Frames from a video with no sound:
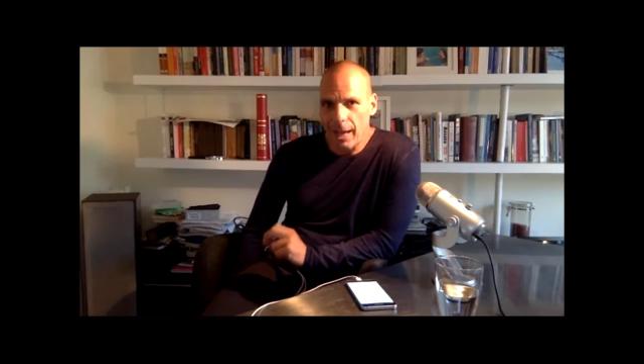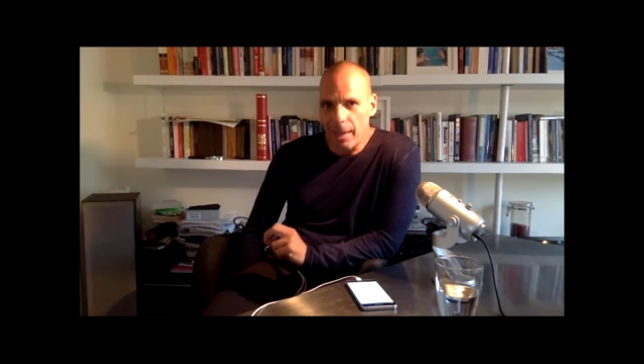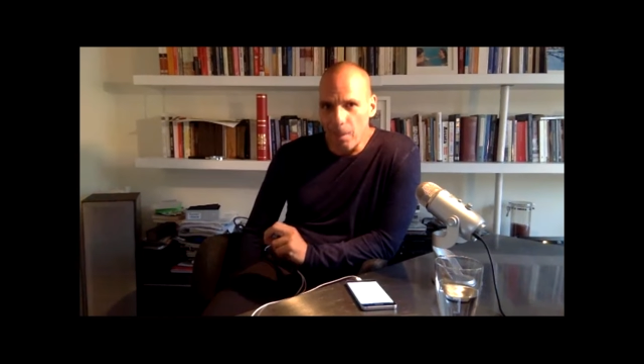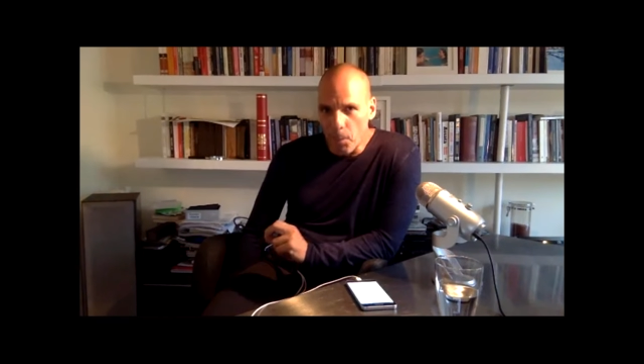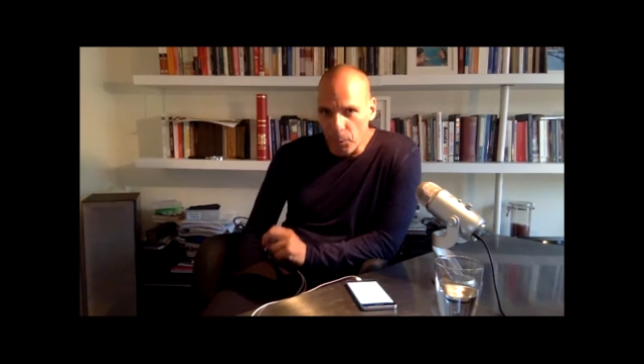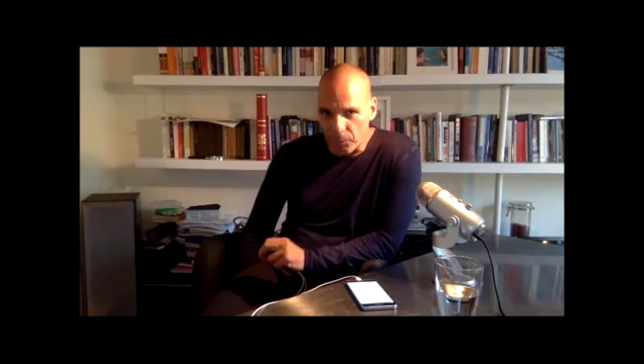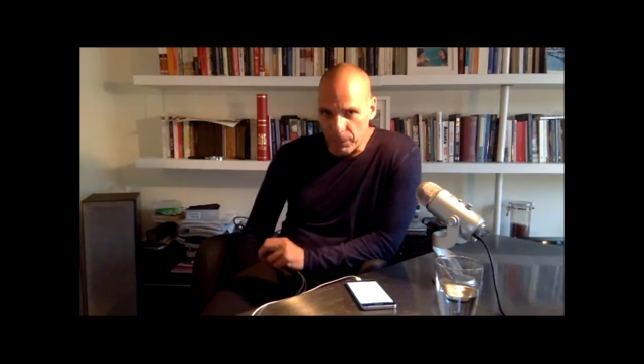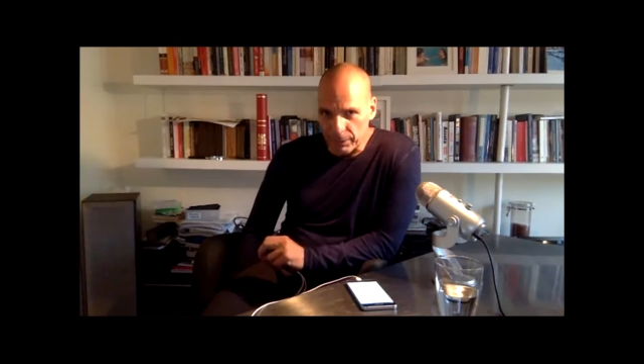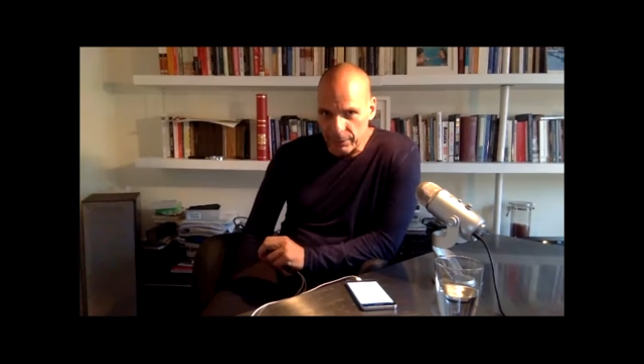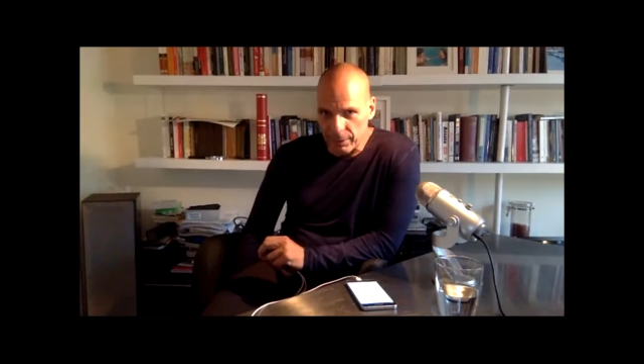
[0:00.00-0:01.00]
a
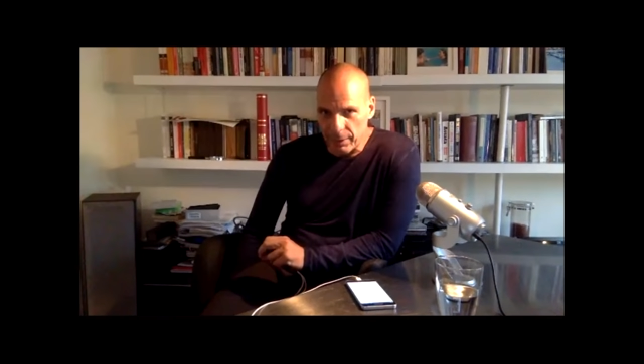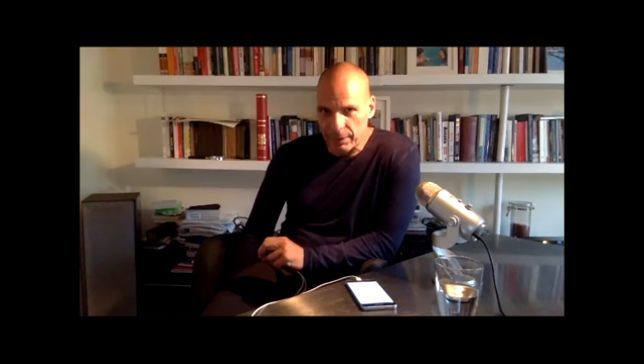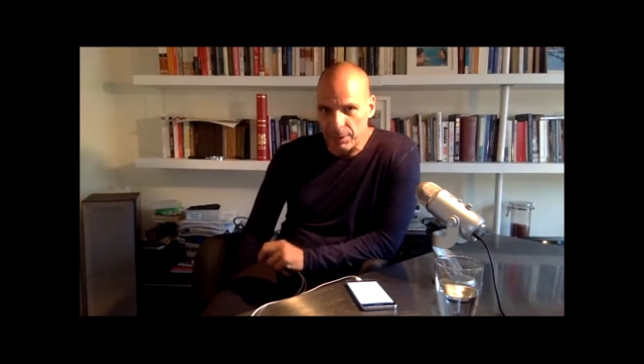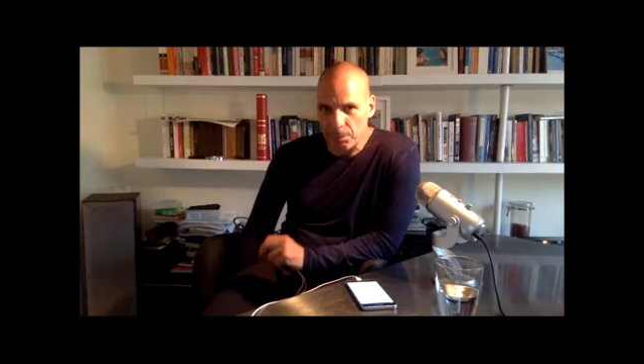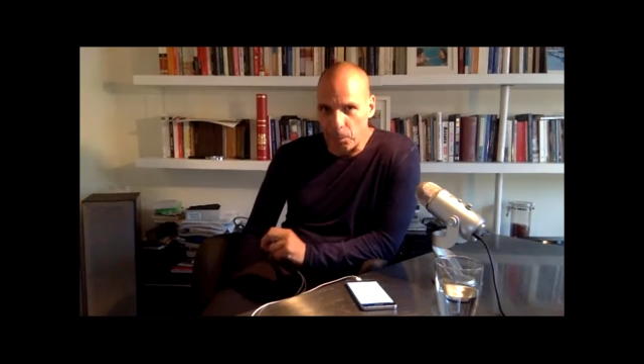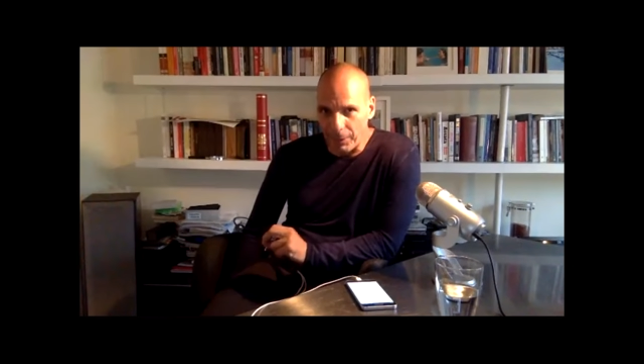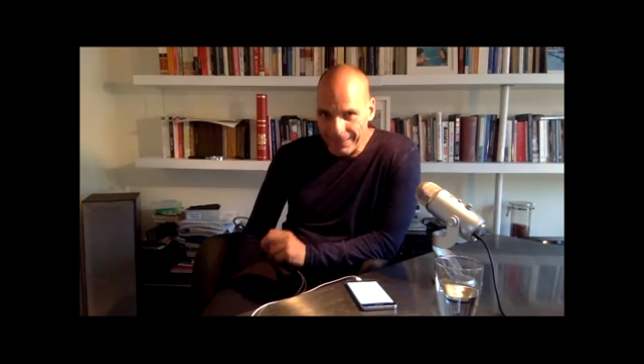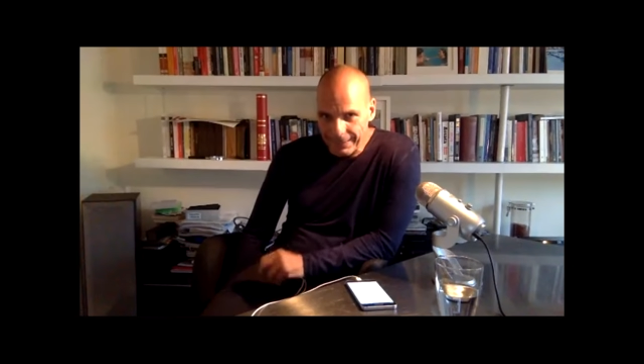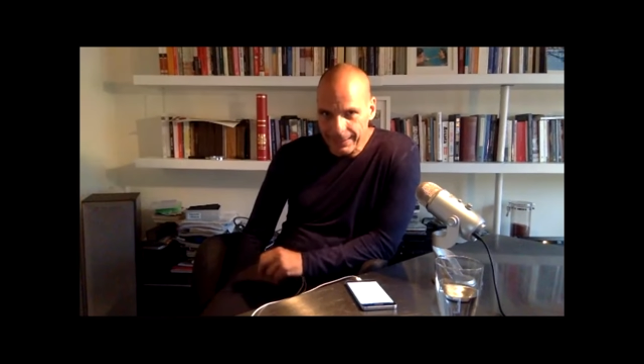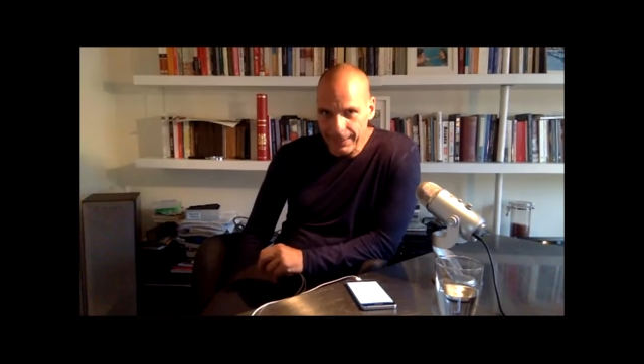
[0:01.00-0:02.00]
movement that is
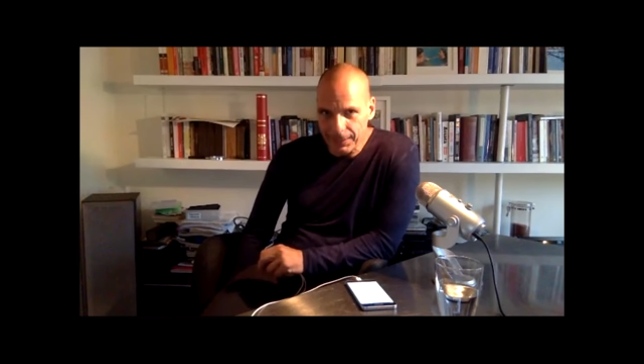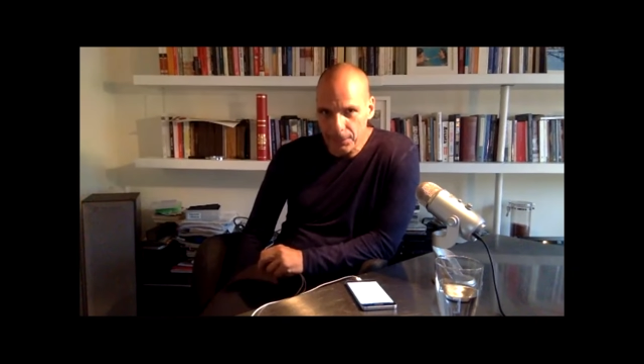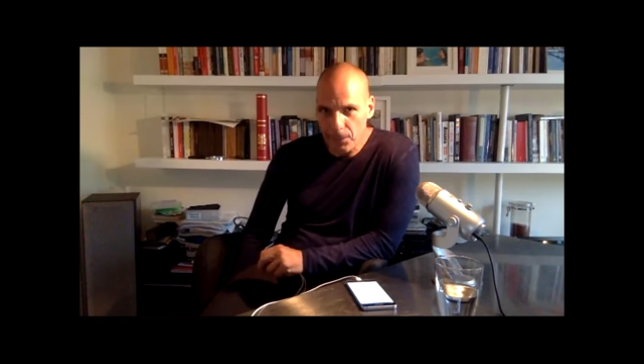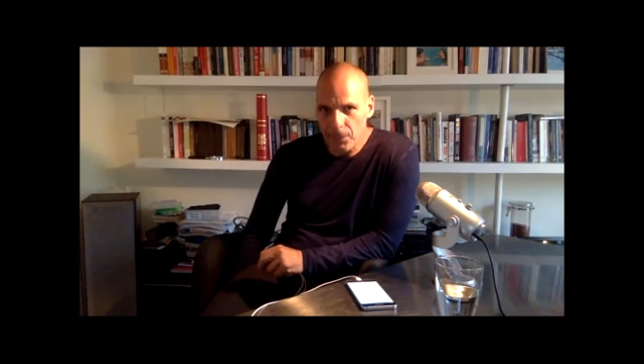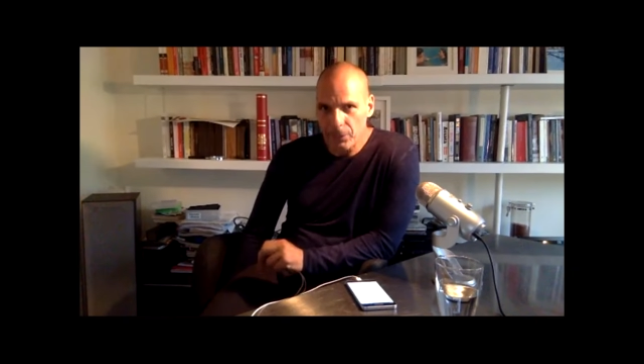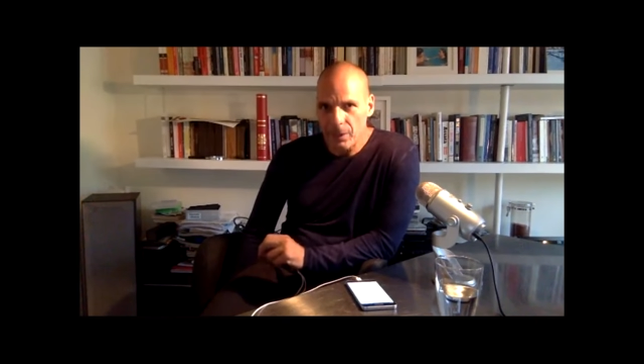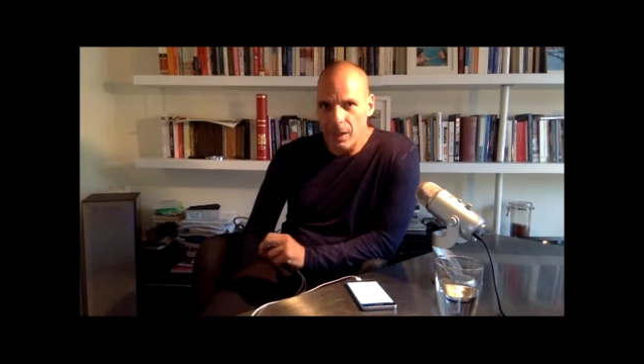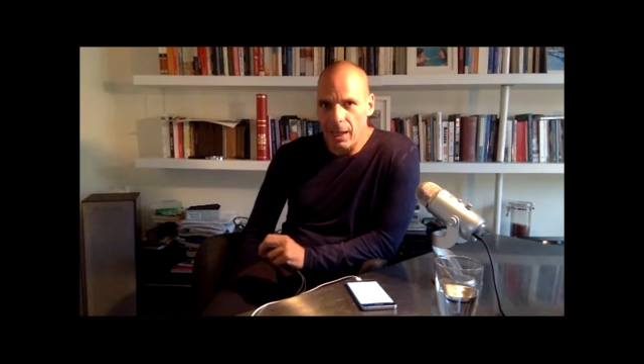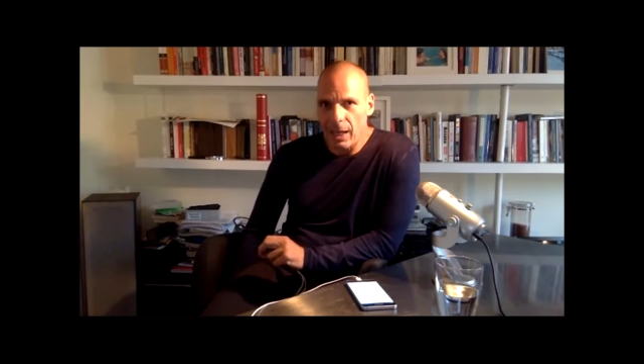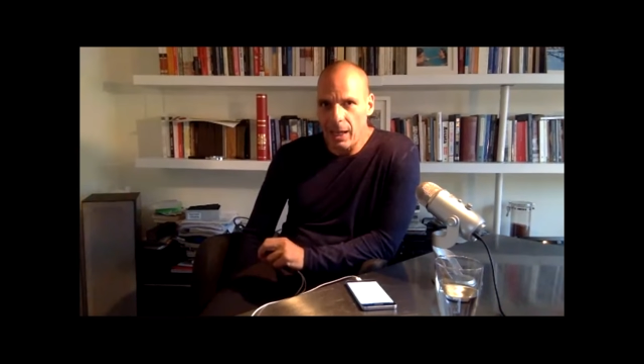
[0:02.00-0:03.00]
political
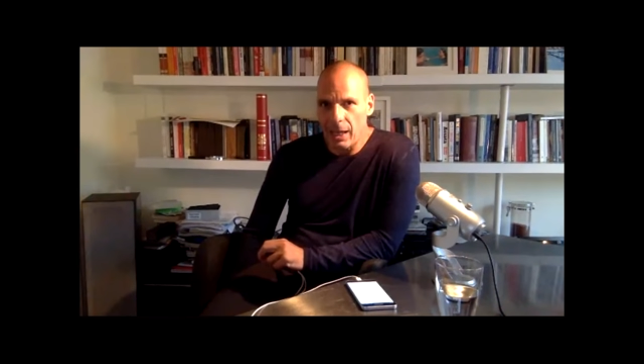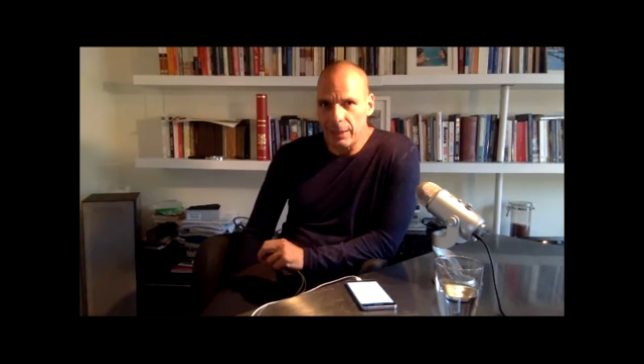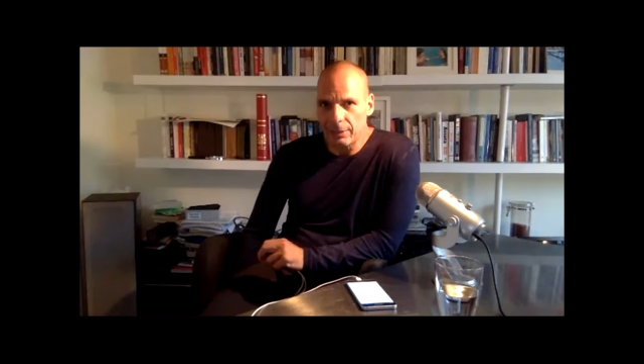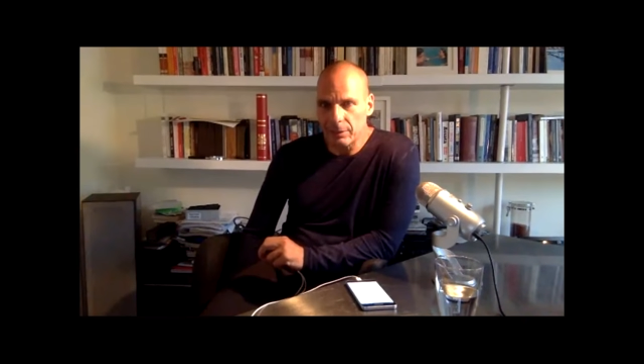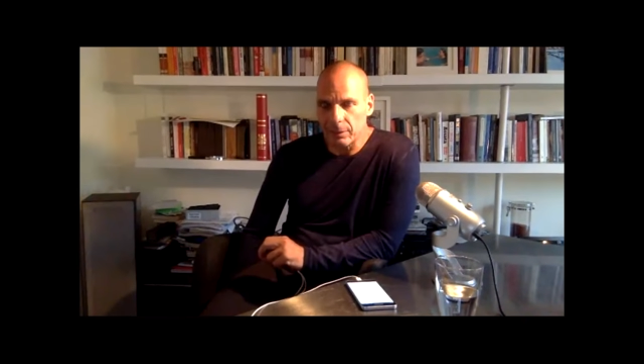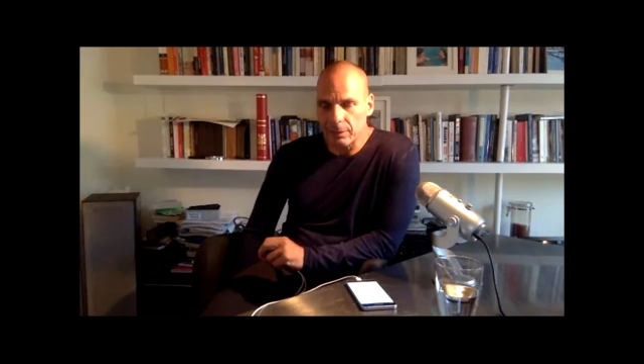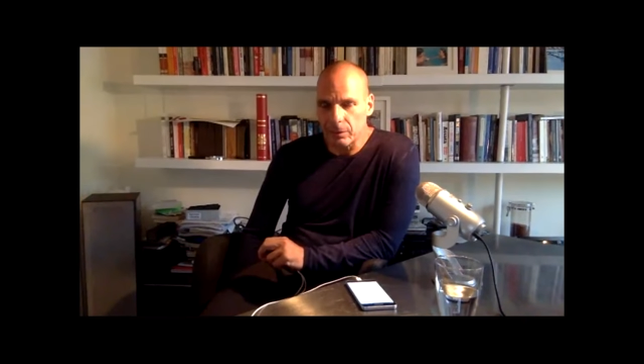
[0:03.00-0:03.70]
and